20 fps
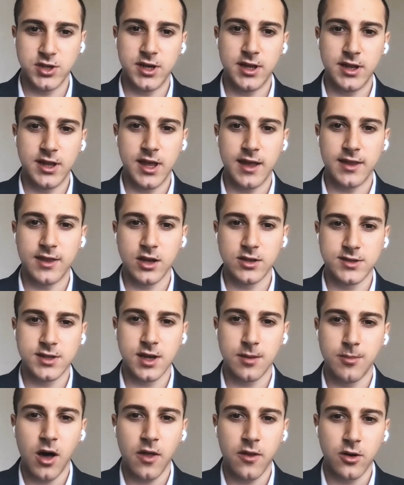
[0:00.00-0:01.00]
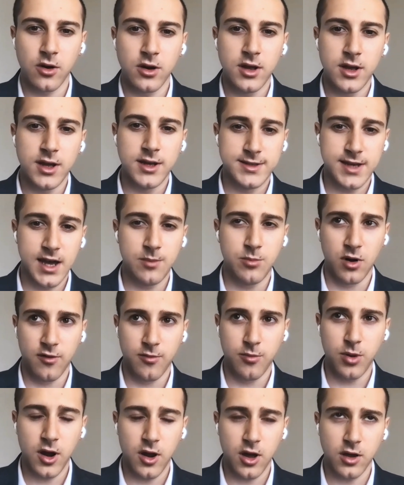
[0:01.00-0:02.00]
you can get on some other type of
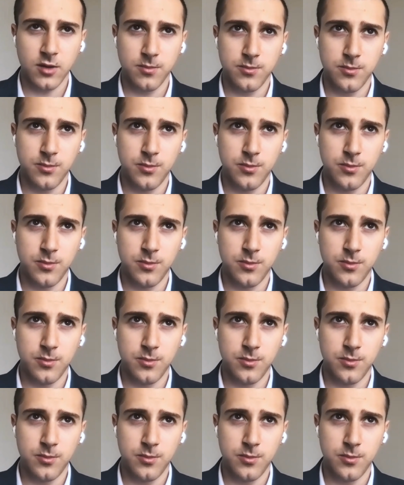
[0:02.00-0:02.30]
product,